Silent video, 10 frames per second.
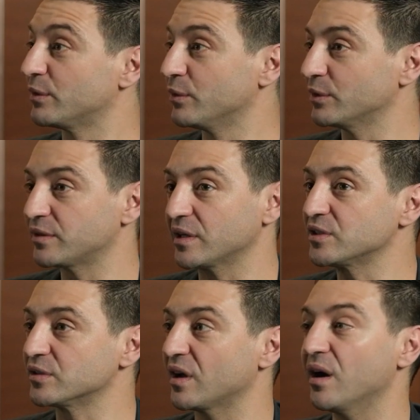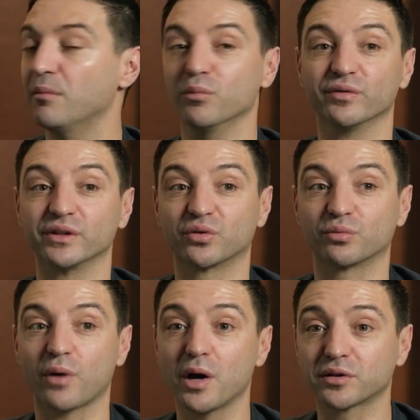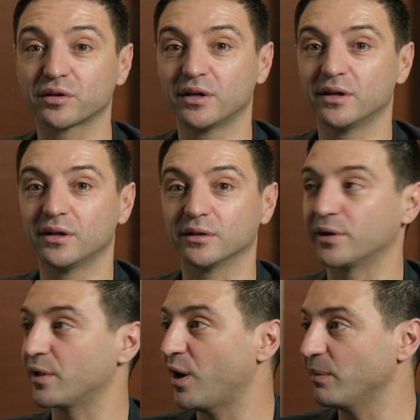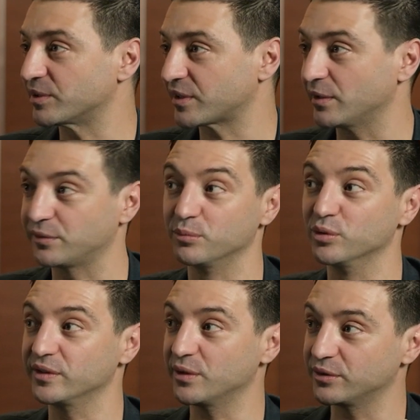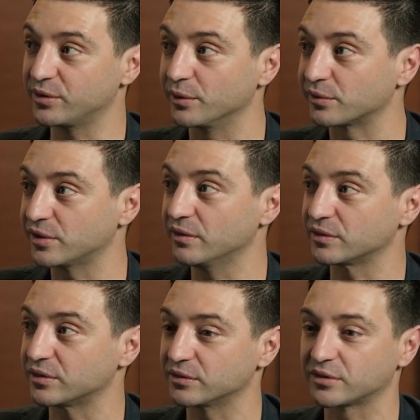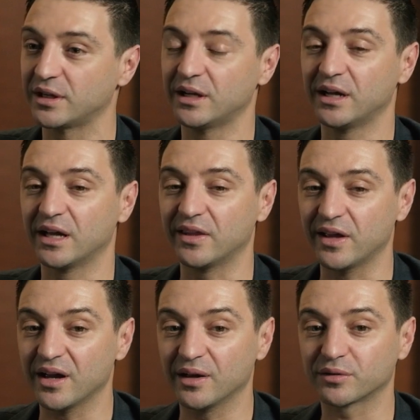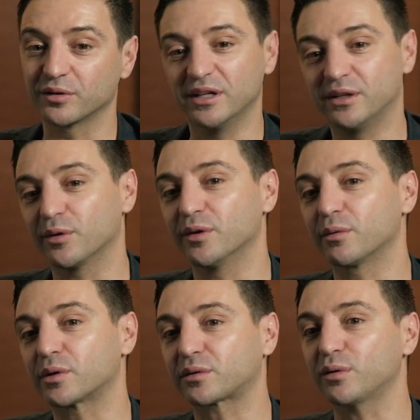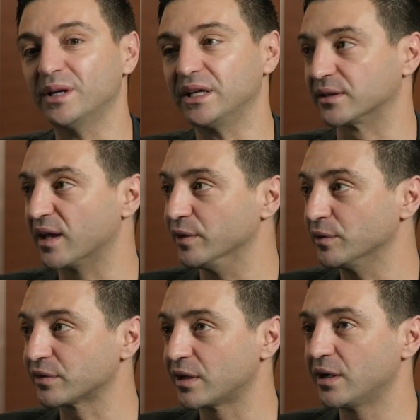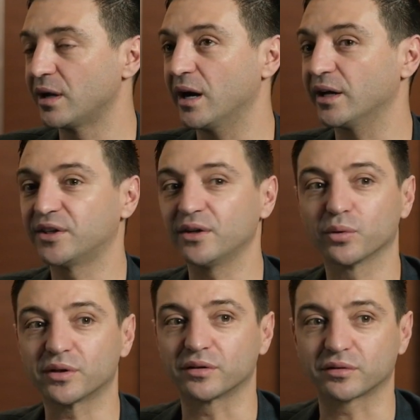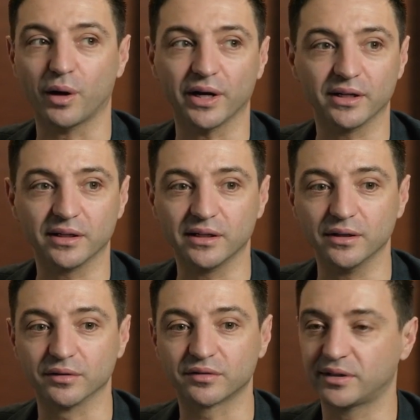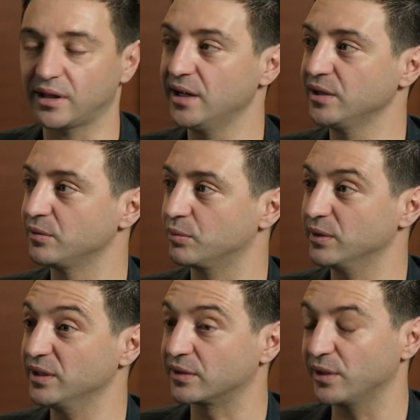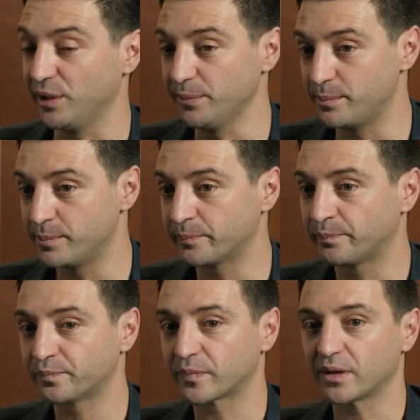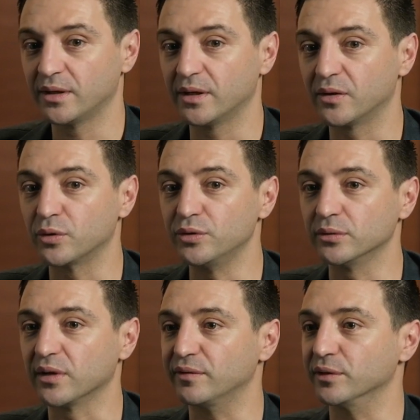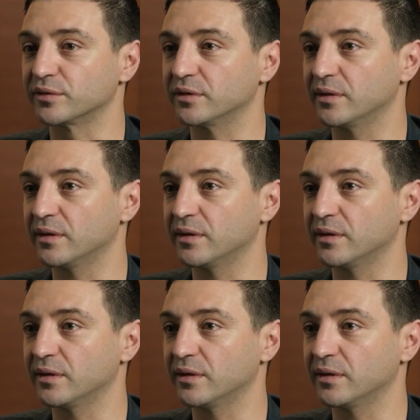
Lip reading: lot of organizations are moving to Rust. A lot of the hyperscalers are moving their internal services there. So, there are so many levers. And I think what's exciting is today in the cloud, there are new levers,